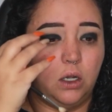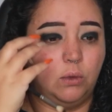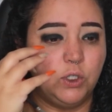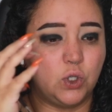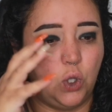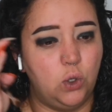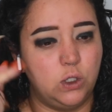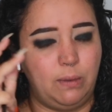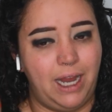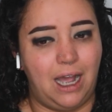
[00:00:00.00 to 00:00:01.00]
almost
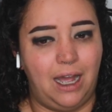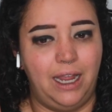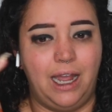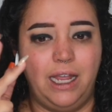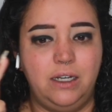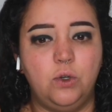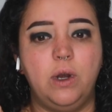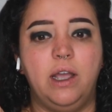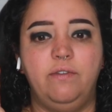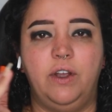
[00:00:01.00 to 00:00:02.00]
close my eye. I
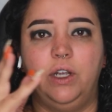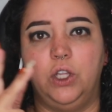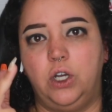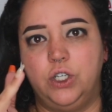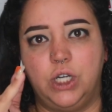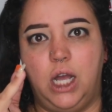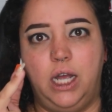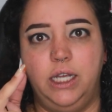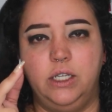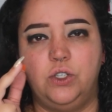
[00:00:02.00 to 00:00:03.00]
don't have very large
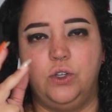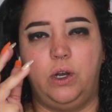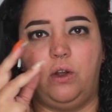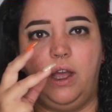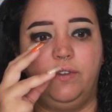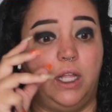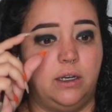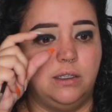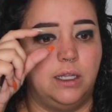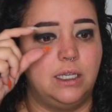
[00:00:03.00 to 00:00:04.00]
eyes, so I don't have a lot
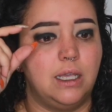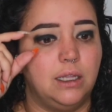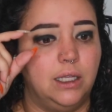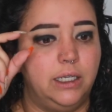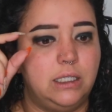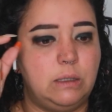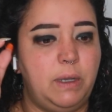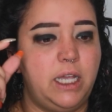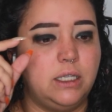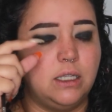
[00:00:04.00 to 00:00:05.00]
of like lid
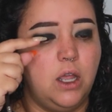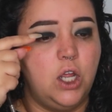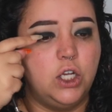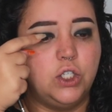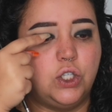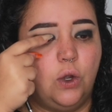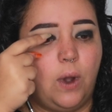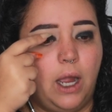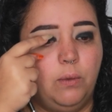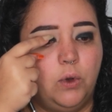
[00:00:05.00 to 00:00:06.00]
space. So
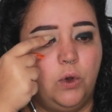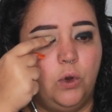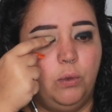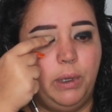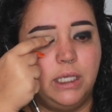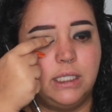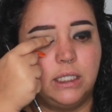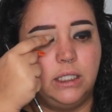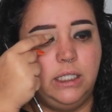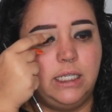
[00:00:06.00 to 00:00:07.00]
I will
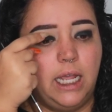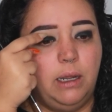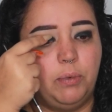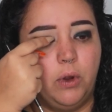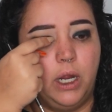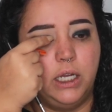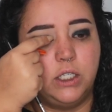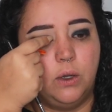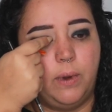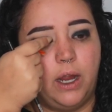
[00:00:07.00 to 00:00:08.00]
basically taper it
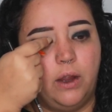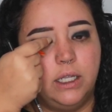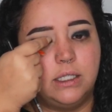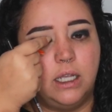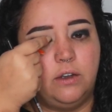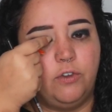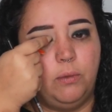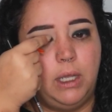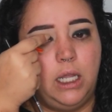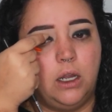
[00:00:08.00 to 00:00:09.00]
to where it's like
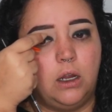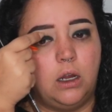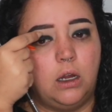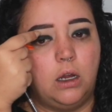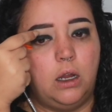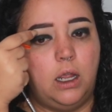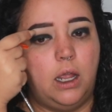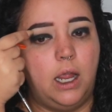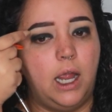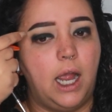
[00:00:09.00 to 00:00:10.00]
from here
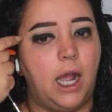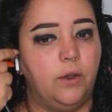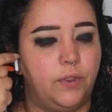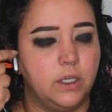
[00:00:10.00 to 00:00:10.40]
out